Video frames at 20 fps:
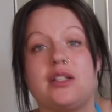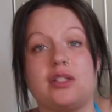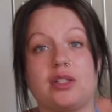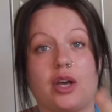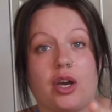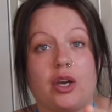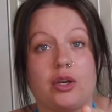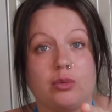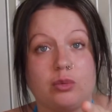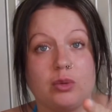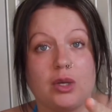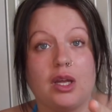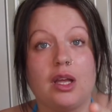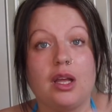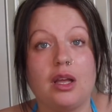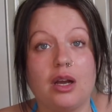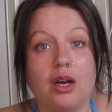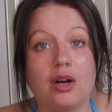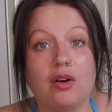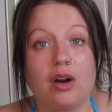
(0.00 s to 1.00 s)
so
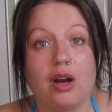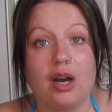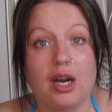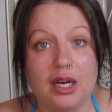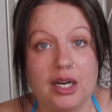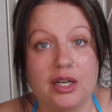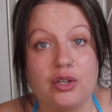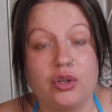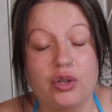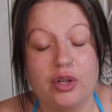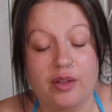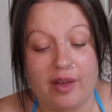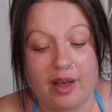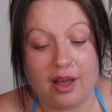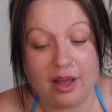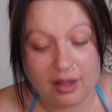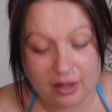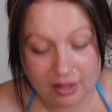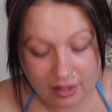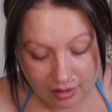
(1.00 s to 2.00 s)
all right, I'll have none of
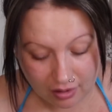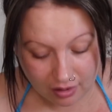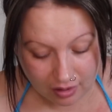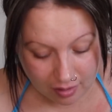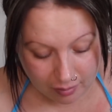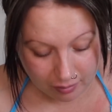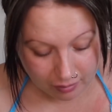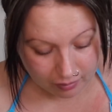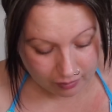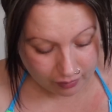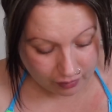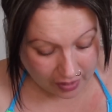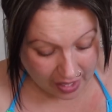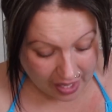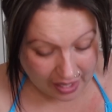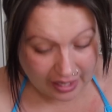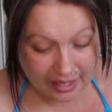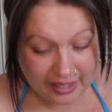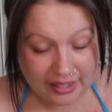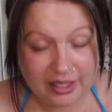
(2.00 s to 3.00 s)
that.
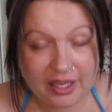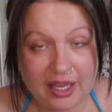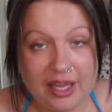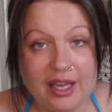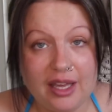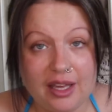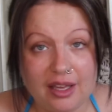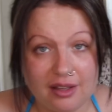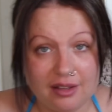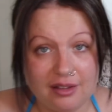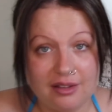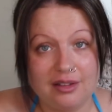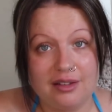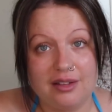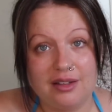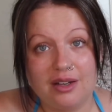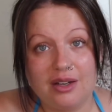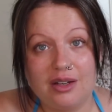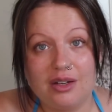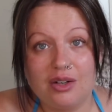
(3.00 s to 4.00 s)
LA Gear,
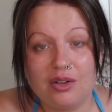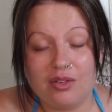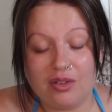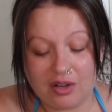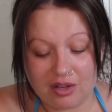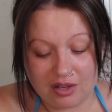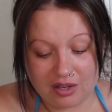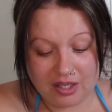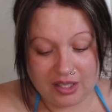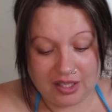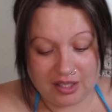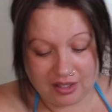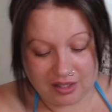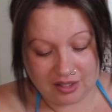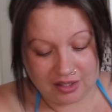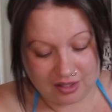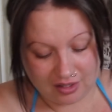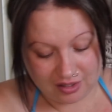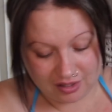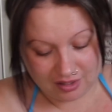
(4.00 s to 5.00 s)
all right,
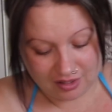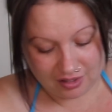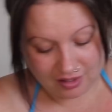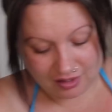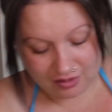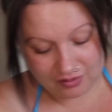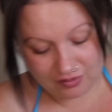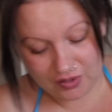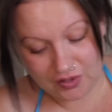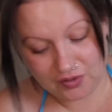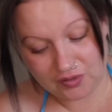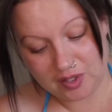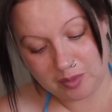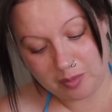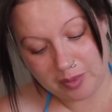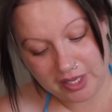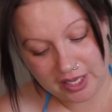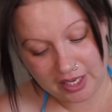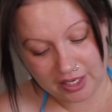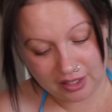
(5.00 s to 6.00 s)

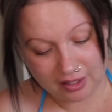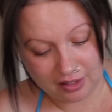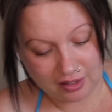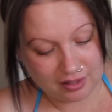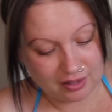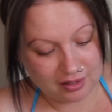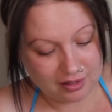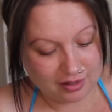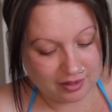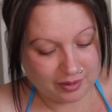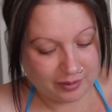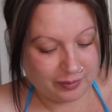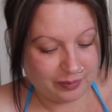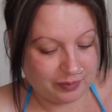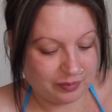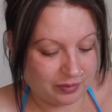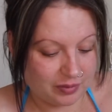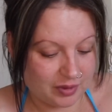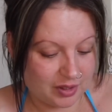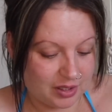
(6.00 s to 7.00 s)
50p.
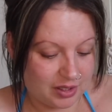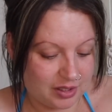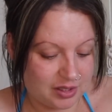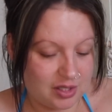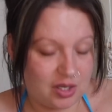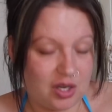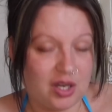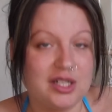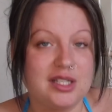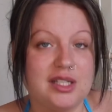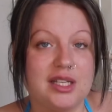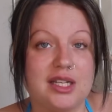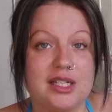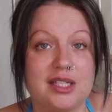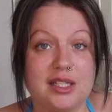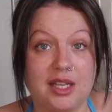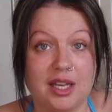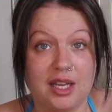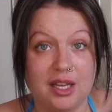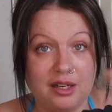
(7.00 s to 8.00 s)
Size
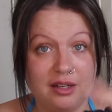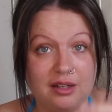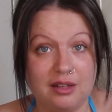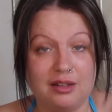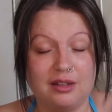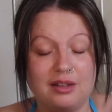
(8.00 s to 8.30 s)
16.